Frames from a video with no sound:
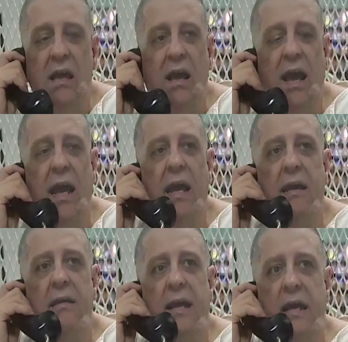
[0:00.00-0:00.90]

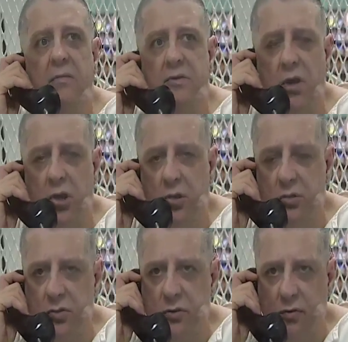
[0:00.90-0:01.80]
And he was
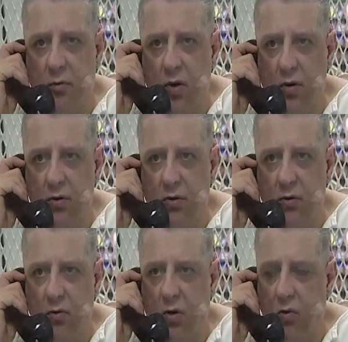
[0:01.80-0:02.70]
accused of a murder
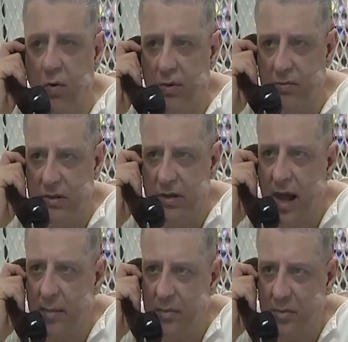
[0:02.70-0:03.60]
where a woman was
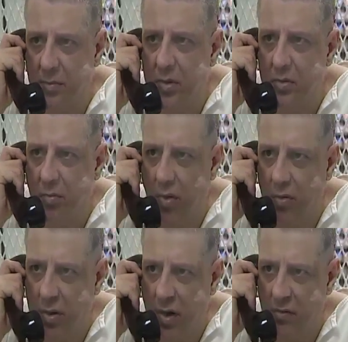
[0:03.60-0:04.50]
stabbed with a
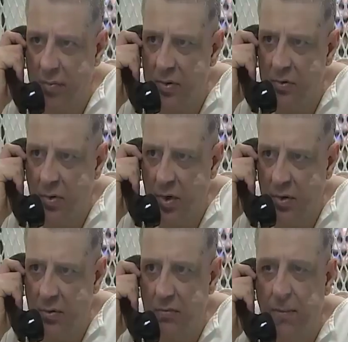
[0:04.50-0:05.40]
broken off pool
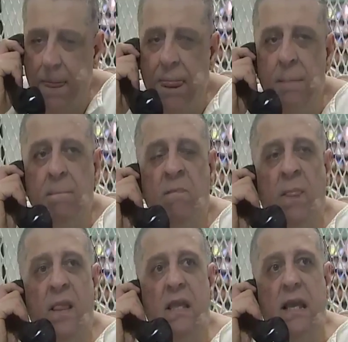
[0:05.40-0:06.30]
cue.
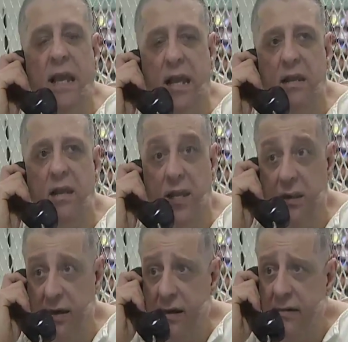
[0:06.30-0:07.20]
And
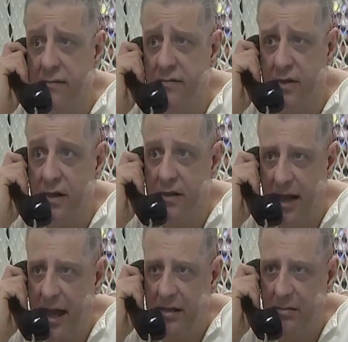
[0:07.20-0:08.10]
he did it. She
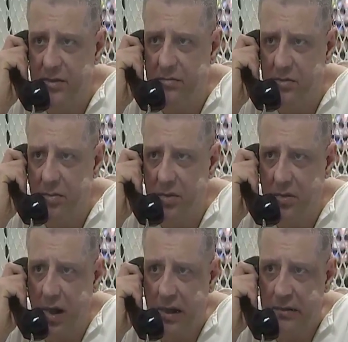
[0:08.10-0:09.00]
attacked him. She was a bull
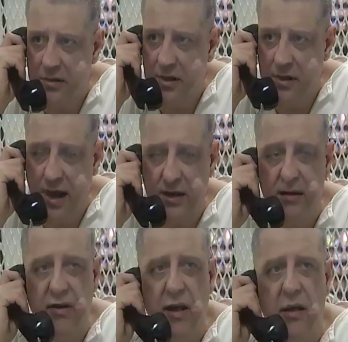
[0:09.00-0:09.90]
dyke and she attacked
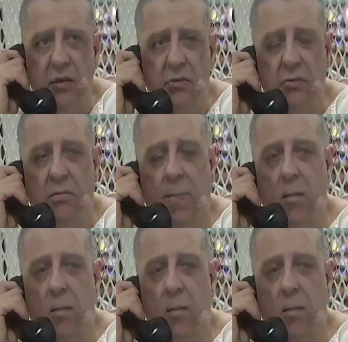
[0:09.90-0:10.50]
him and he killed her.